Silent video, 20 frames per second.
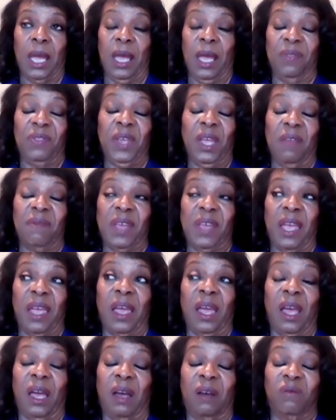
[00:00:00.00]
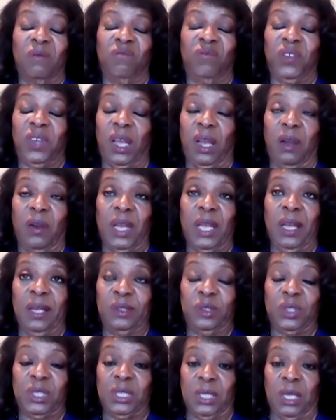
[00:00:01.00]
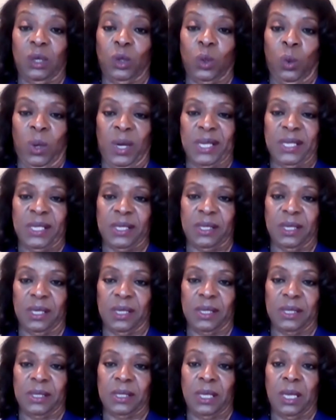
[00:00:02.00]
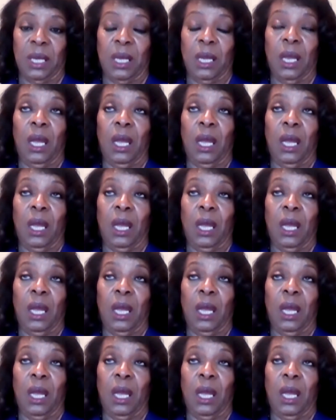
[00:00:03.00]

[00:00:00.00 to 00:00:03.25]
And then they have very interesting questions.